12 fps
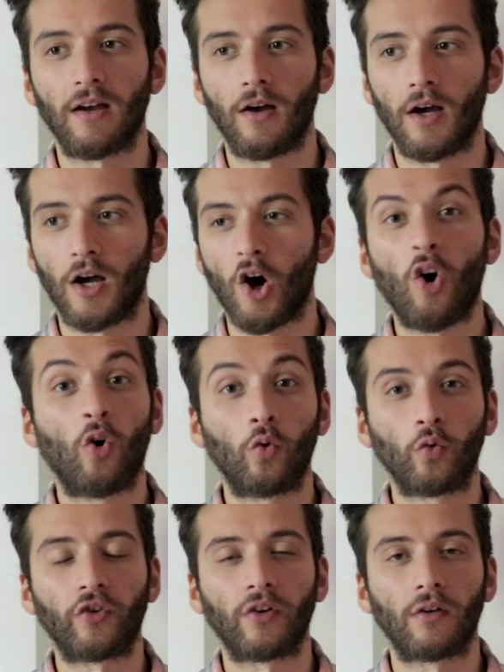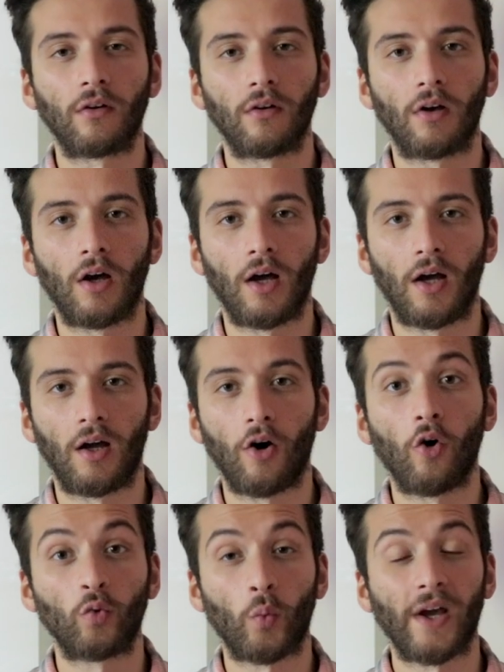uh, old uh,
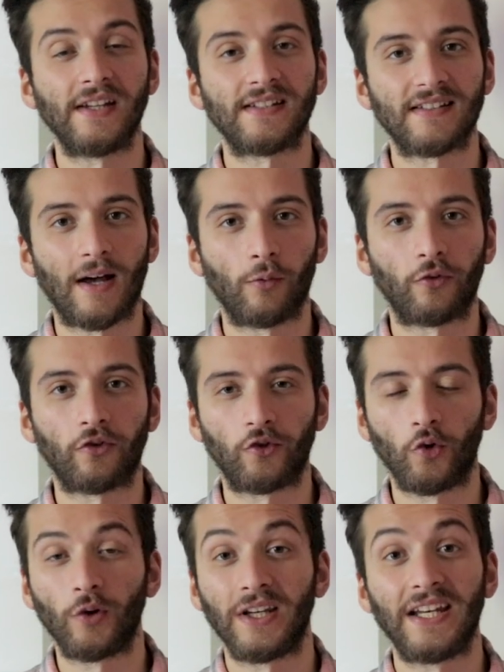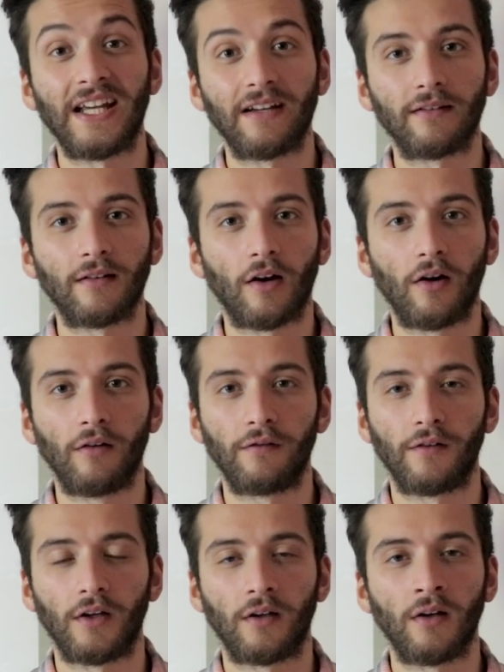old waste that was stored in it
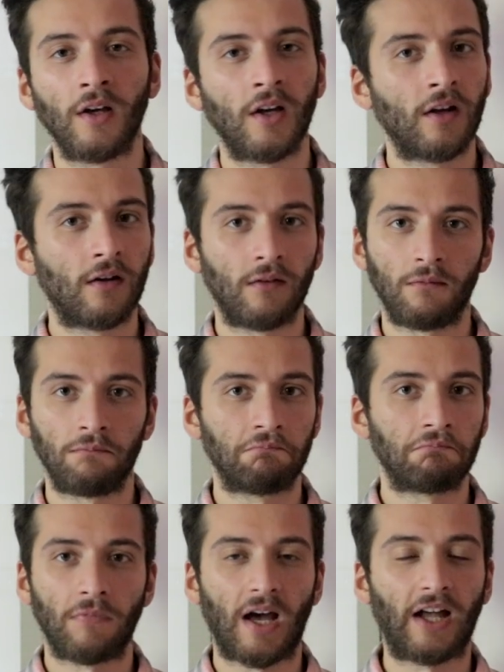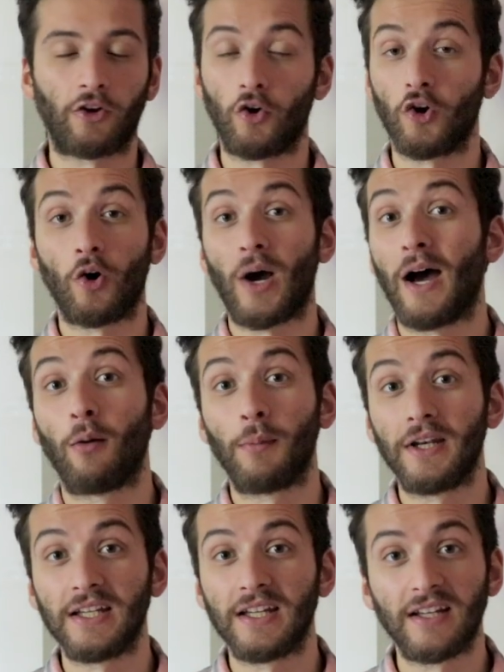over I don't know how
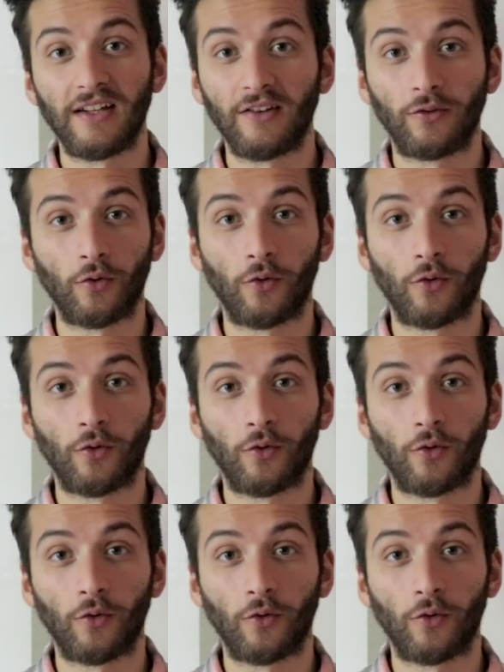many years